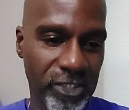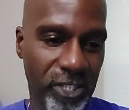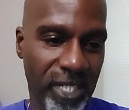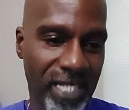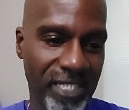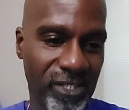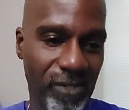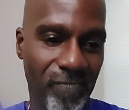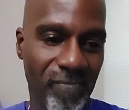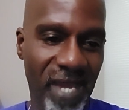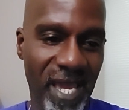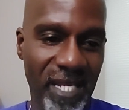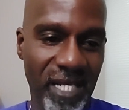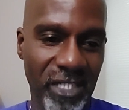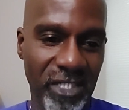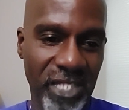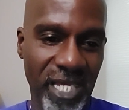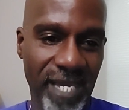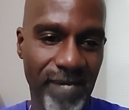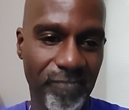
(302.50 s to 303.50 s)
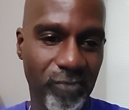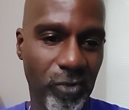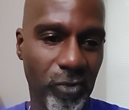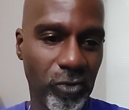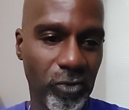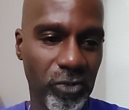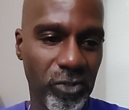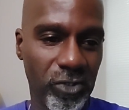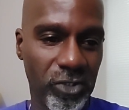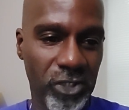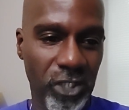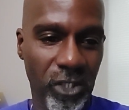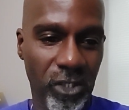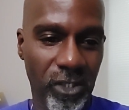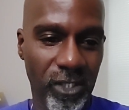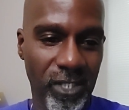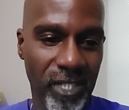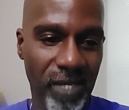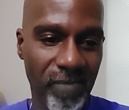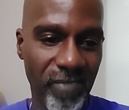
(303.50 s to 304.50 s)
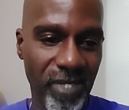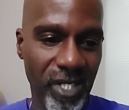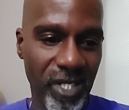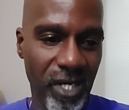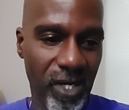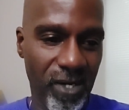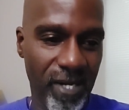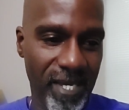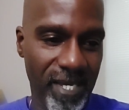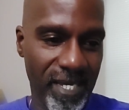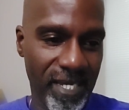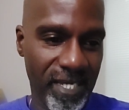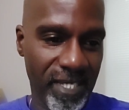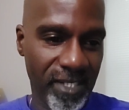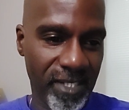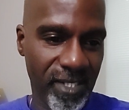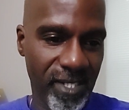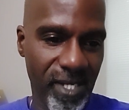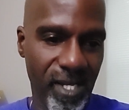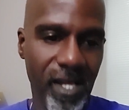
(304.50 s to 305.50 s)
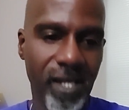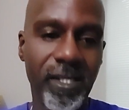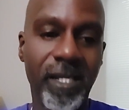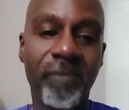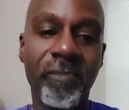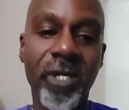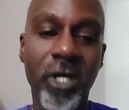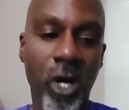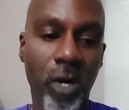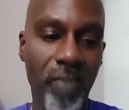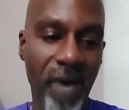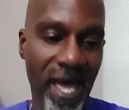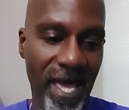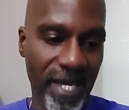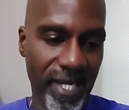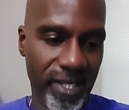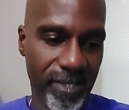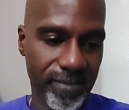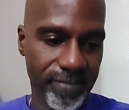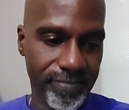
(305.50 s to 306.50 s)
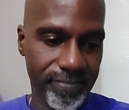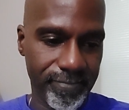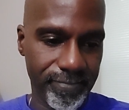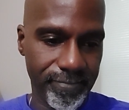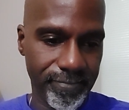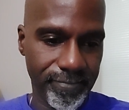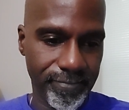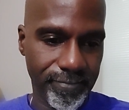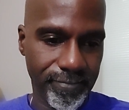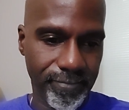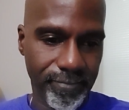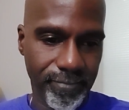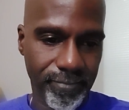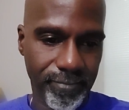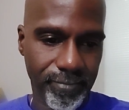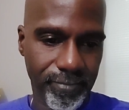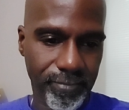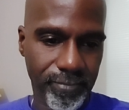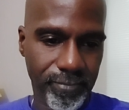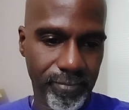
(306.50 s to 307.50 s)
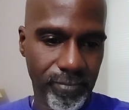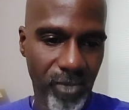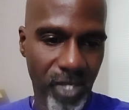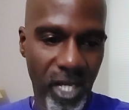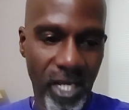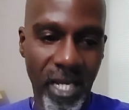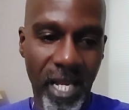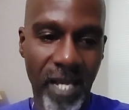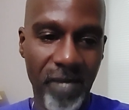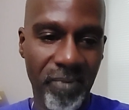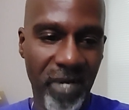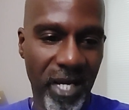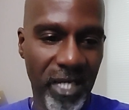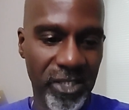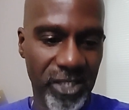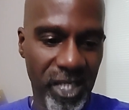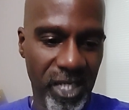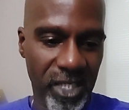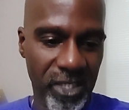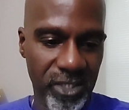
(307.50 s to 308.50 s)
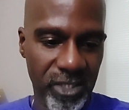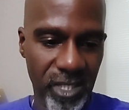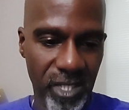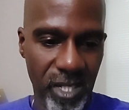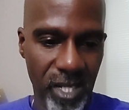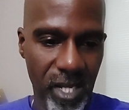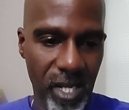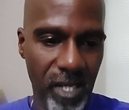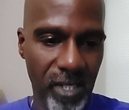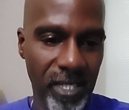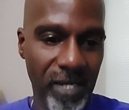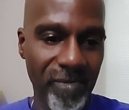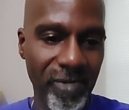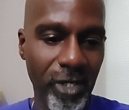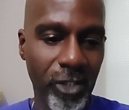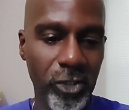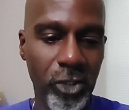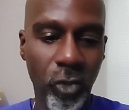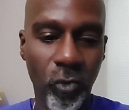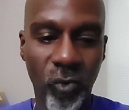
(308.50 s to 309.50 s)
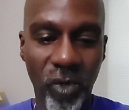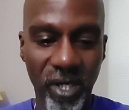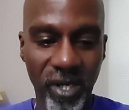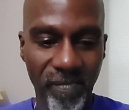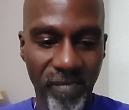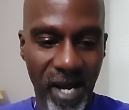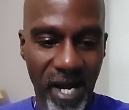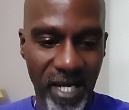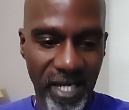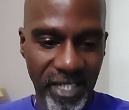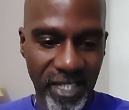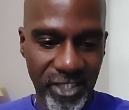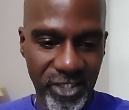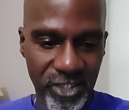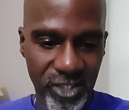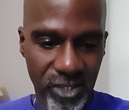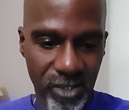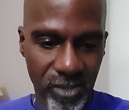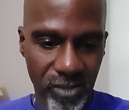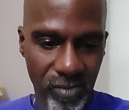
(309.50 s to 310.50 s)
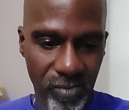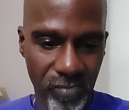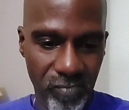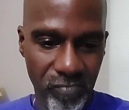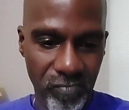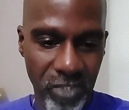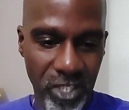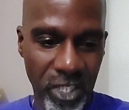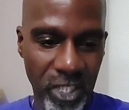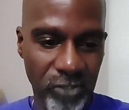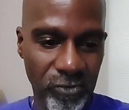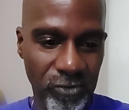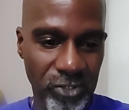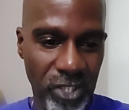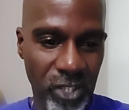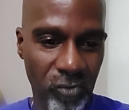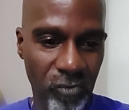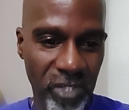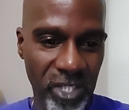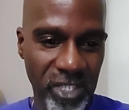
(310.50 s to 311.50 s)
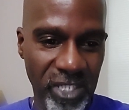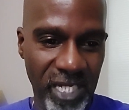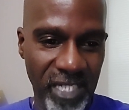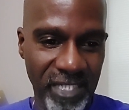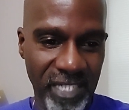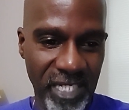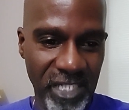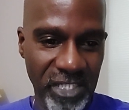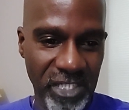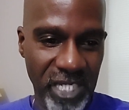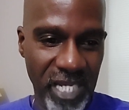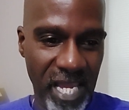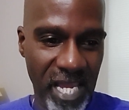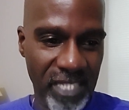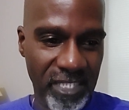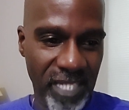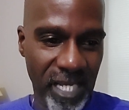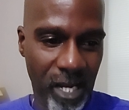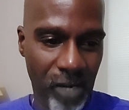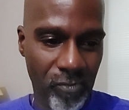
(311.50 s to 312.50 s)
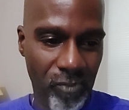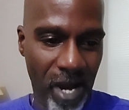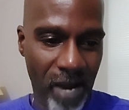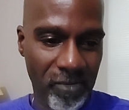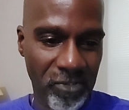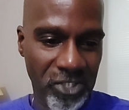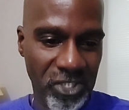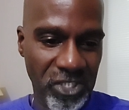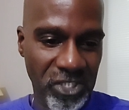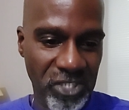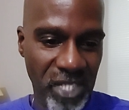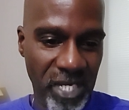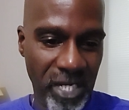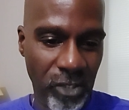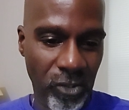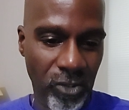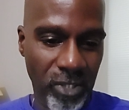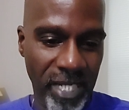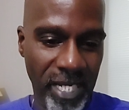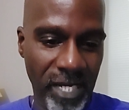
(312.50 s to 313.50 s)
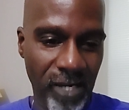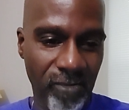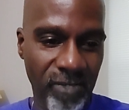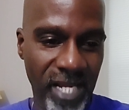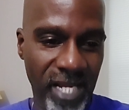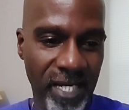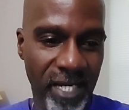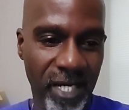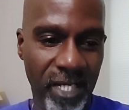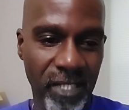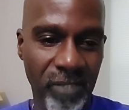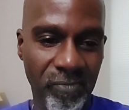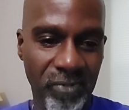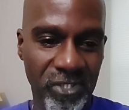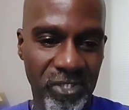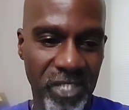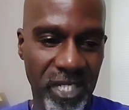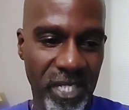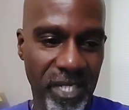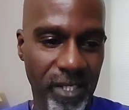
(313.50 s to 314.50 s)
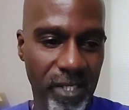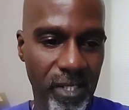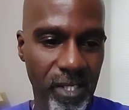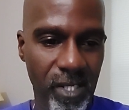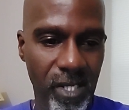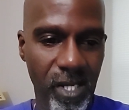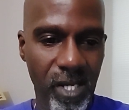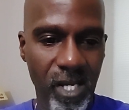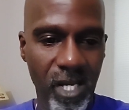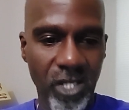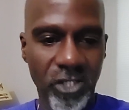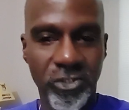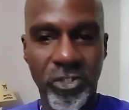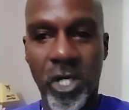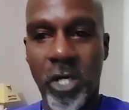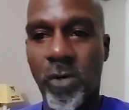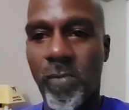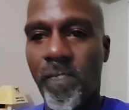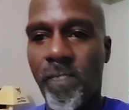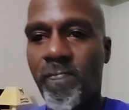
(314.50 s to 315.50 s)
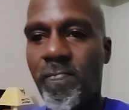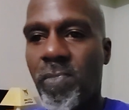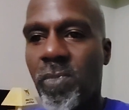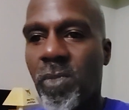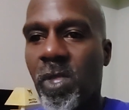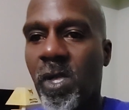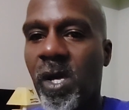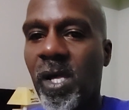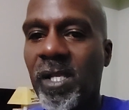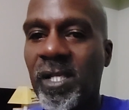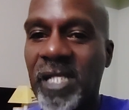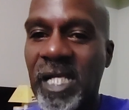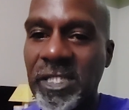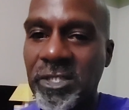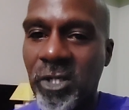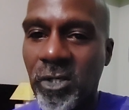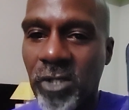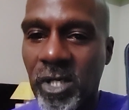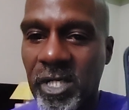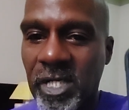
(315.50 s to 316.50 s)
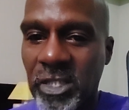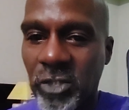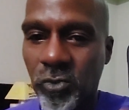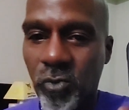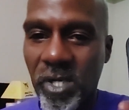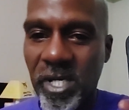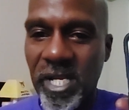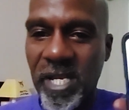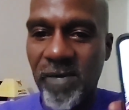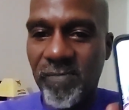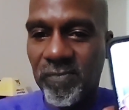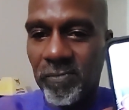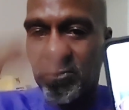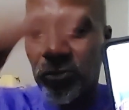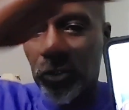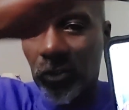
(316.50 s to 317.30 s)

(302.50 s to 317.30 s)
So that's a bad example. So let me go ahead. Let me go back. And I apologize. Let me go to one of mine's, because for some reason I think she has like a privacy setting on that. I'm not 100%. So let's go to this one here from